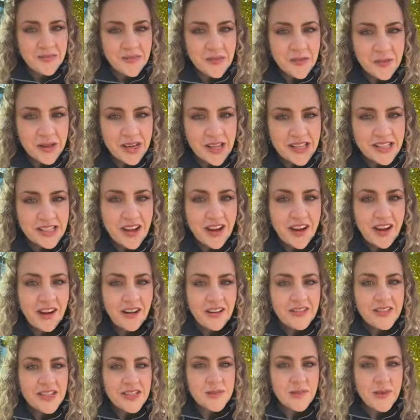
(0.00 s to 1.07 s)
What else?
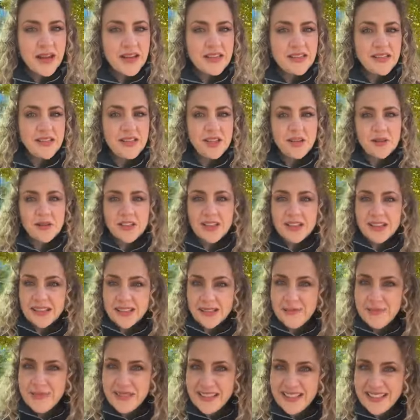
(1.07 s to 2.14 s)
Harvest Spice and
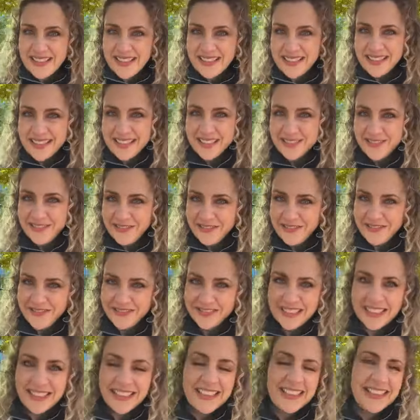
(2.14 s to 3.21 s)
Eucalyptus. Ooh,
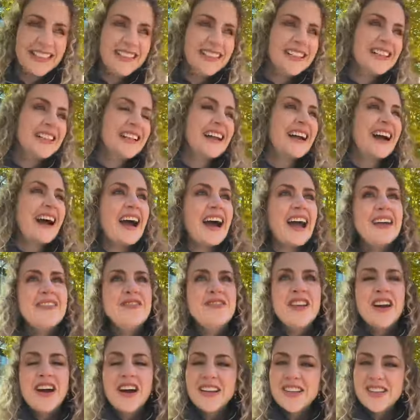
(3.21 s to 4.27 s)
I have
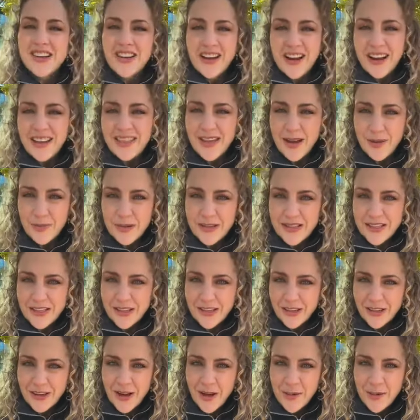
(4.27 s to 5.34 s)
not tried that
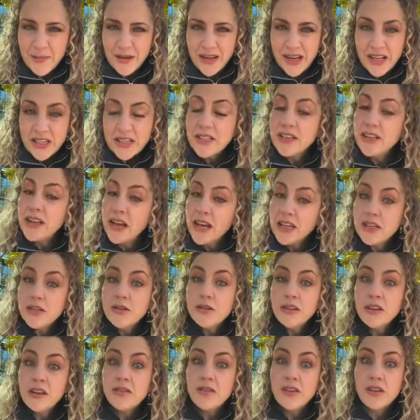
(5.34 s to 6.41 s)
particular combination. I do
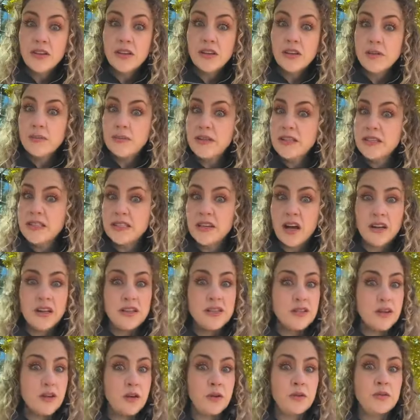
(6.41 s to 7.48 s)
love eucalyptus on
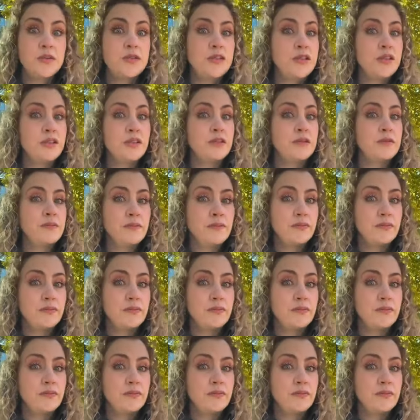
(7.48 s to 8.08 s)
its own too.